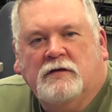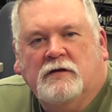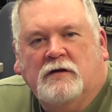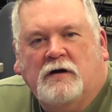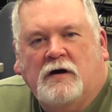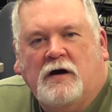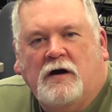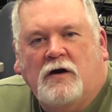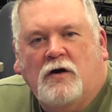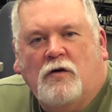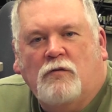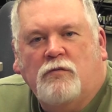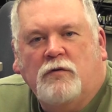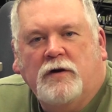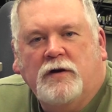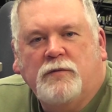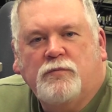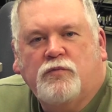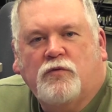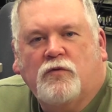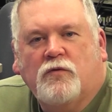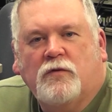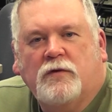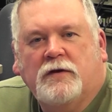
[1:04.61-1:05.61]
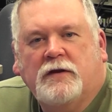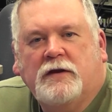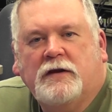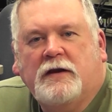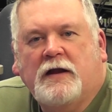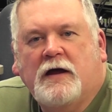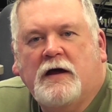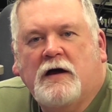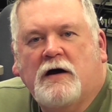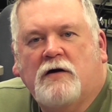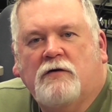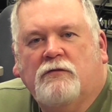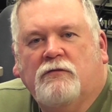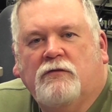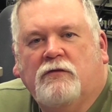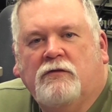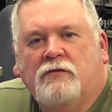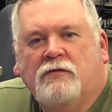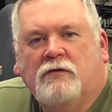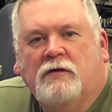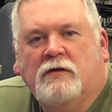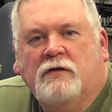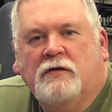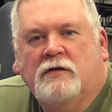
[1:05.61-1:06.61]
I already pointed out
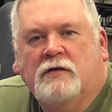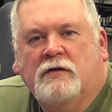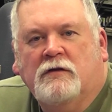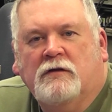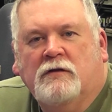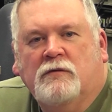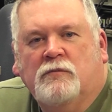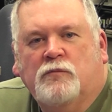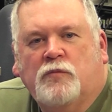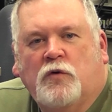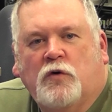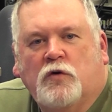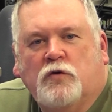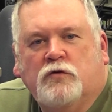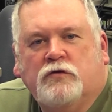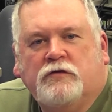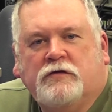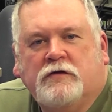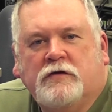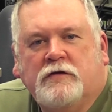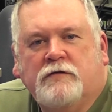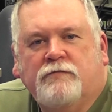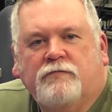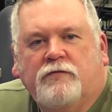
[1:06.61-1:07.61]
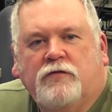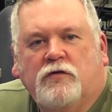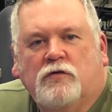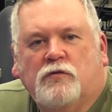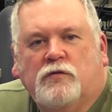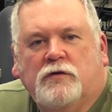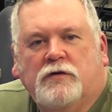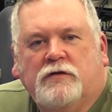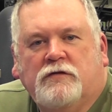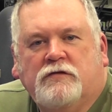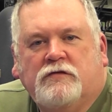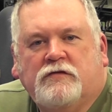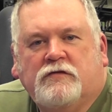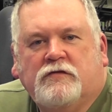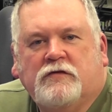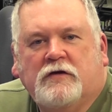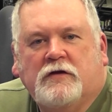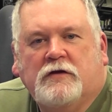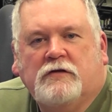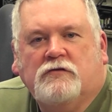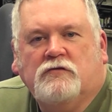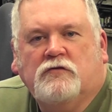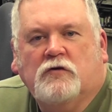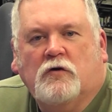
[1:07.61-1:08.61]
Poe's influence
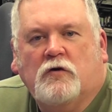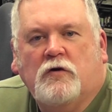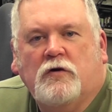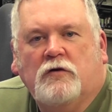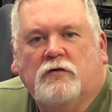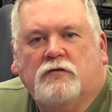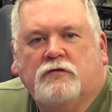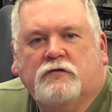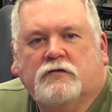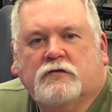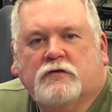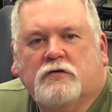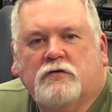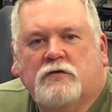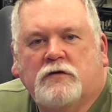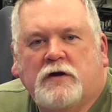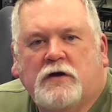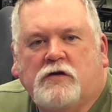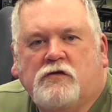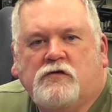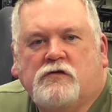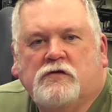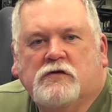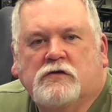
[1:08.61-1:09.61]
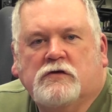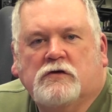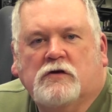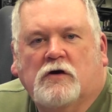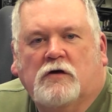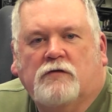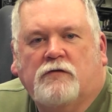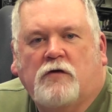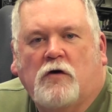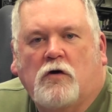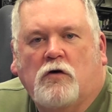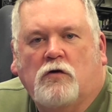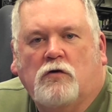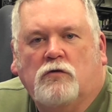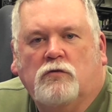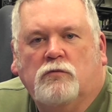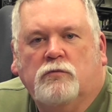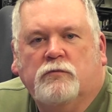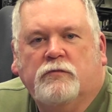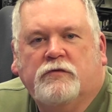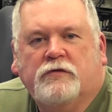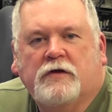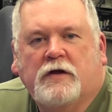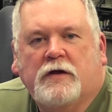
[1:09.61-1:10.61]
in Doyle's creation of
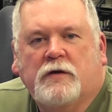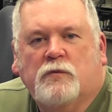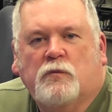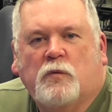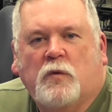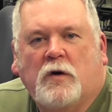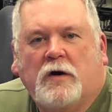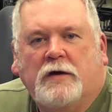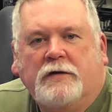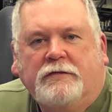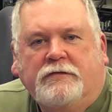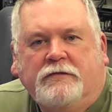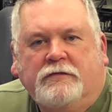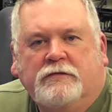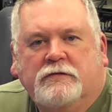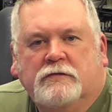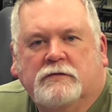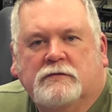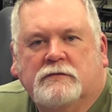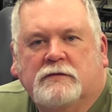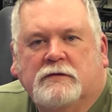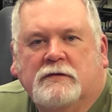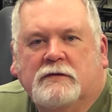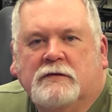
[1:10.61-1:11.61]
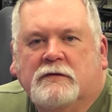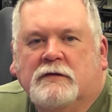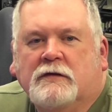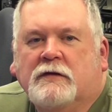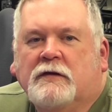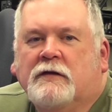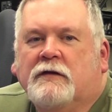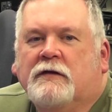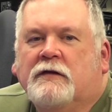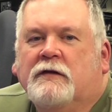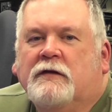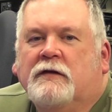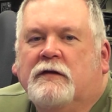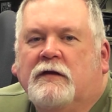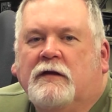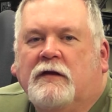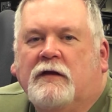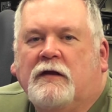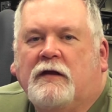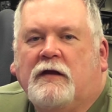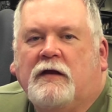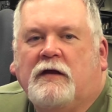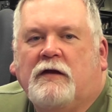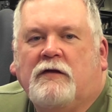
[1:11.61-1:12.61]
Holmes and Watson.
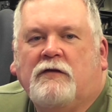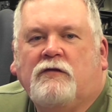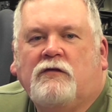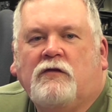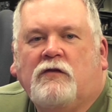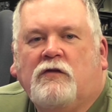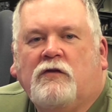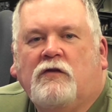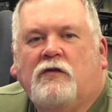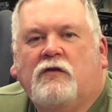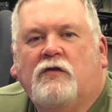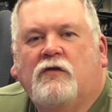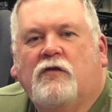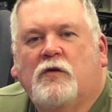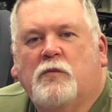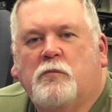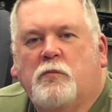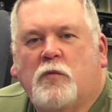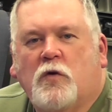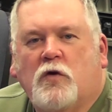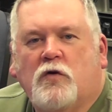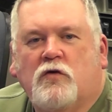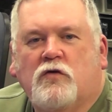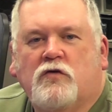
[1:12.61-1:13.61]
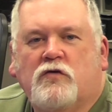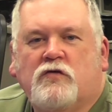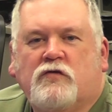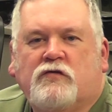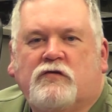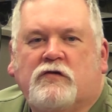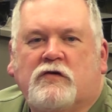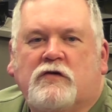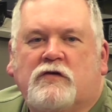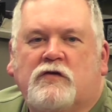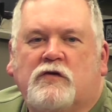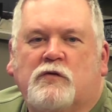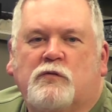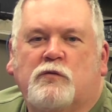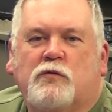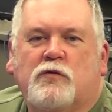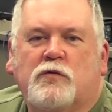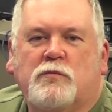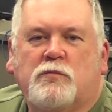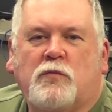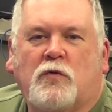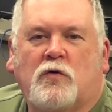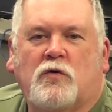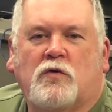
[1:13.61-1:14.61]
In The Murders in the
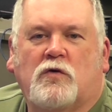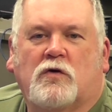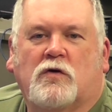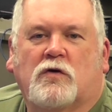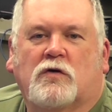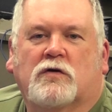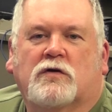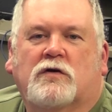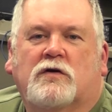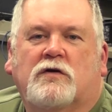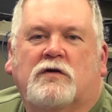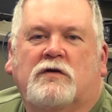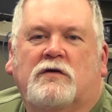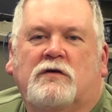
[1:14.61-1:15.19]
Rue Morgue,